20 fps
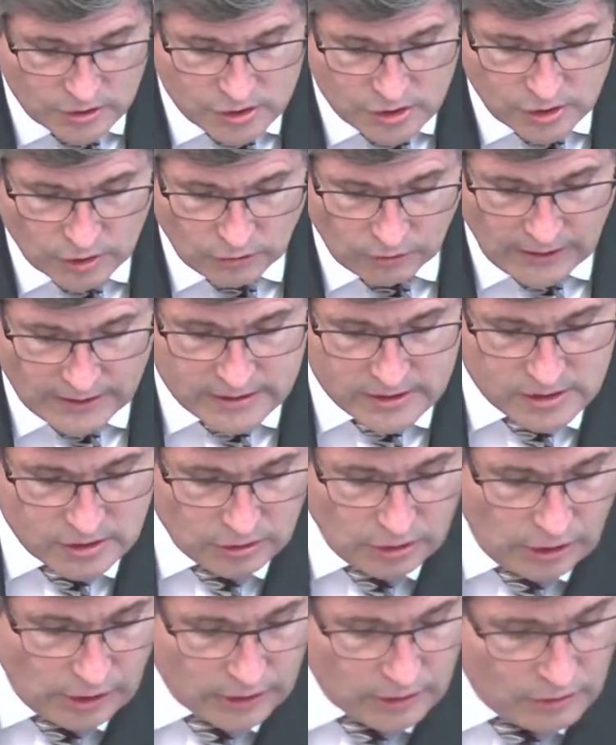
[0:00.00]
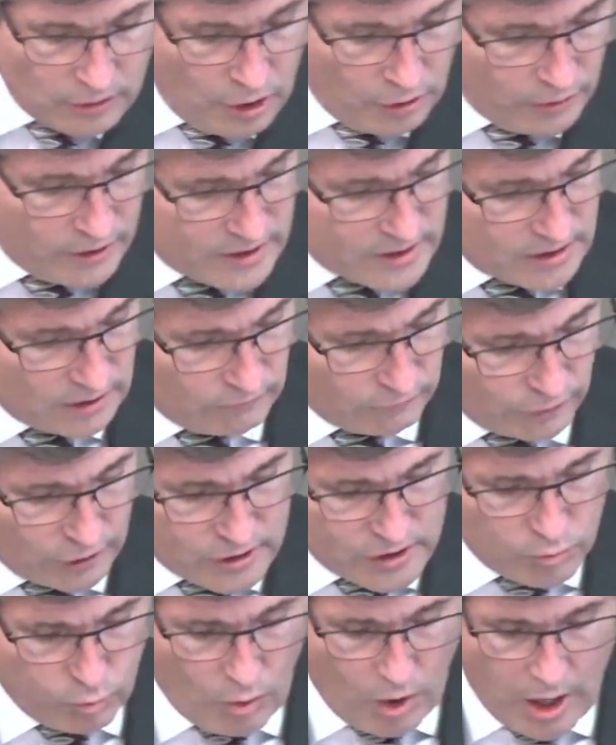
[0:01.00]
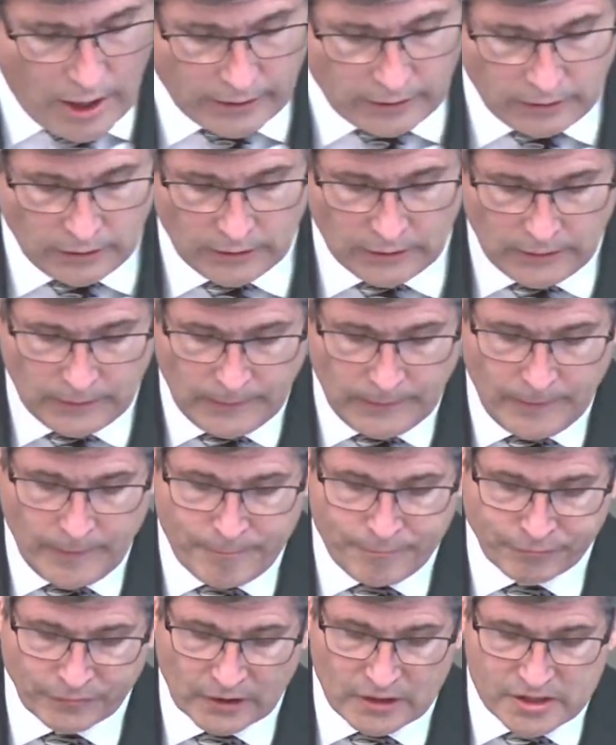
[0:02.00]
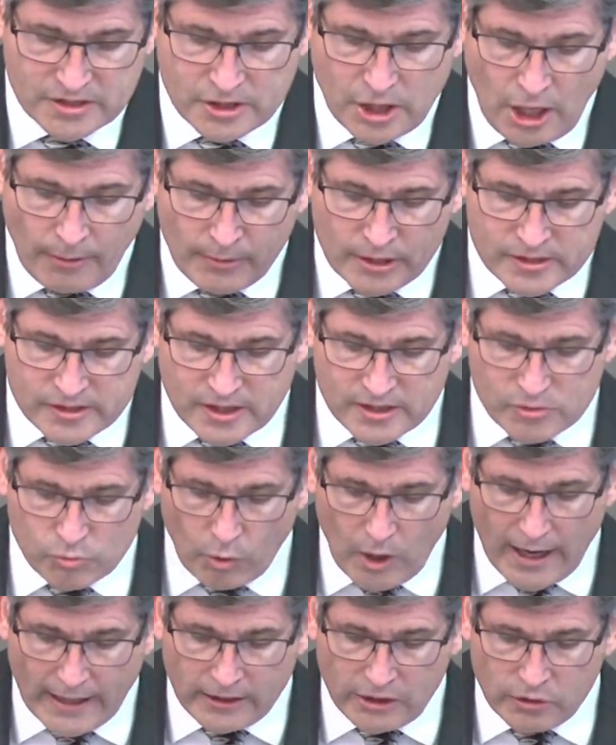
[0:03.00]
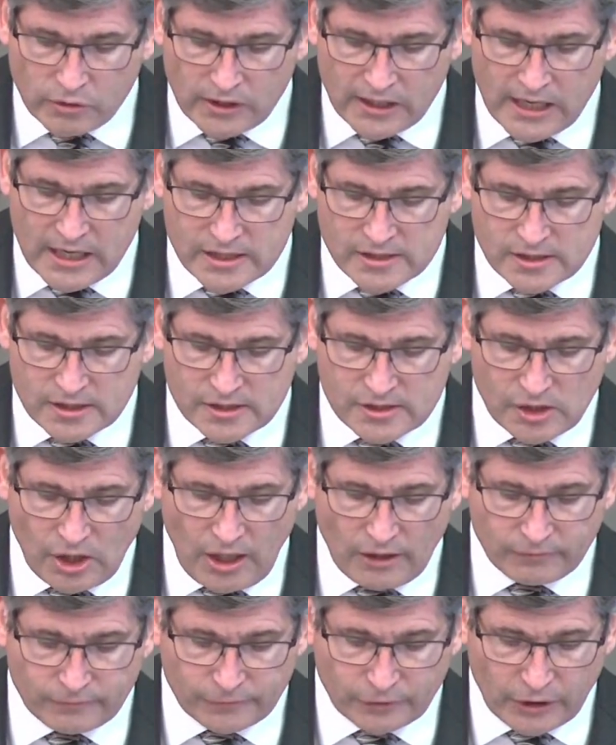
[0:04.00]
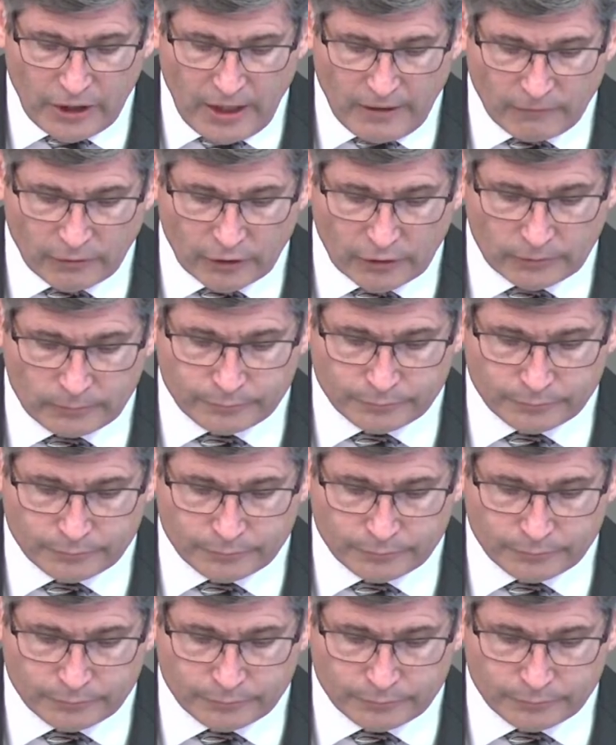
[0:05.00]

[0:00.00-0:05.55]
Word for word: So let's look. Notice in verse 1, the psalmist says, Why do you cast us off forever?